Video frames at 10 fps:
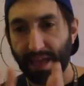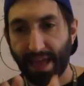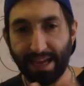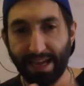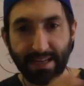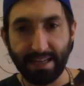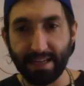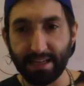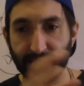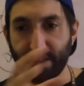
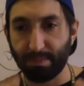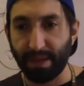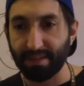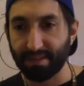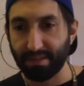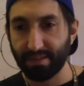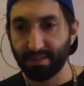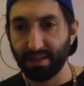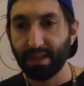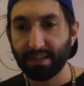idea
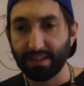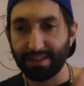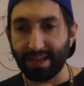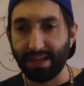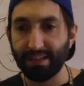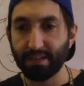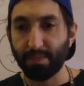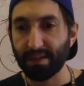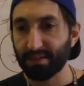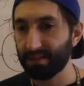spaces, design
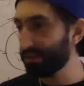spaces.